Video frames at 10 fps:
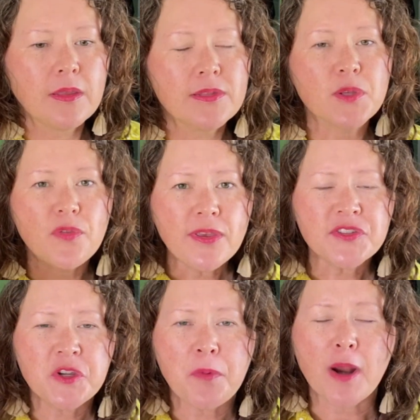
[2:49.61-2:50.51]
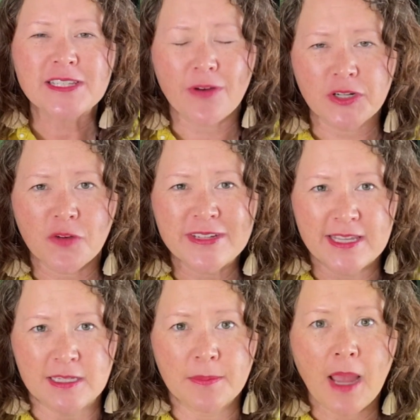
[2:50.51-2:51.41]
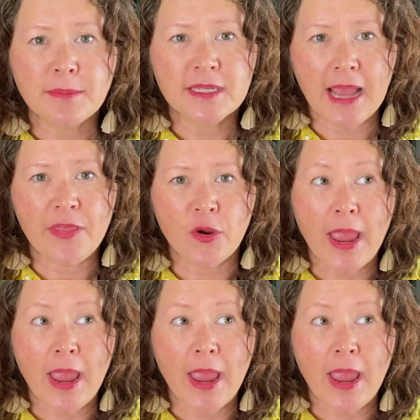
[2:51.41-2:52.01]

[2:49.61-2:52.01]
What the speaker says: So these two parts of our nervous system come together,